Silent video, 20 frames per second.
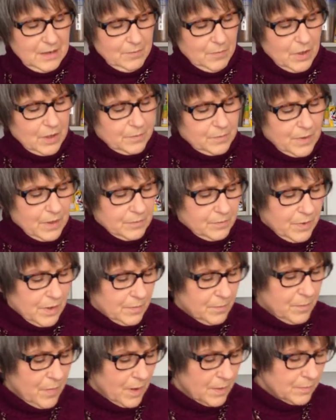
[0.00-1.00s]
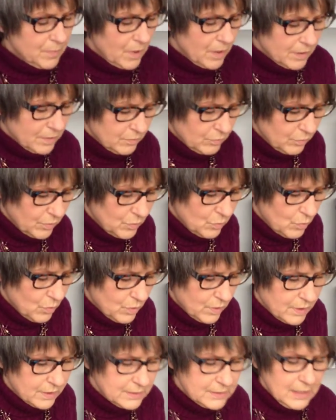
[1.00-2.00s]
bark, bark, bark, bark, bark,
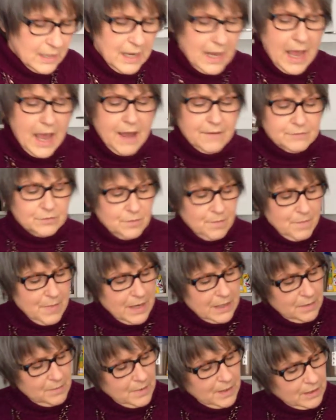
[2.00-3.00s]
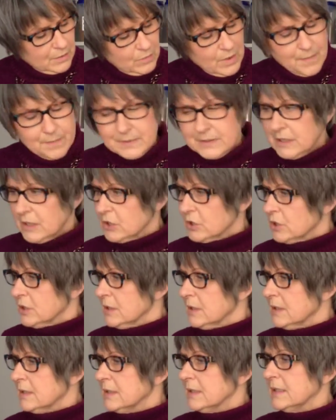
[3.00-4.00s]
reward. After many, many
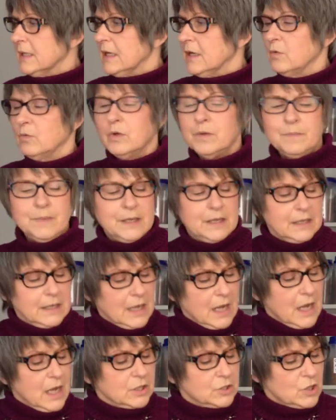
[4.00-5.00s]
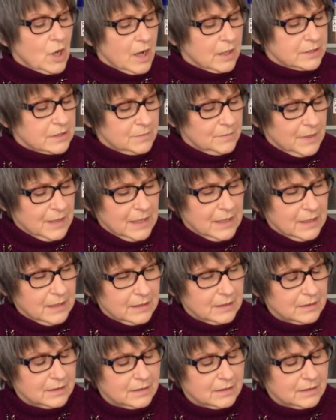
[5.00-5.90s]
repetitions, then it would be talk to me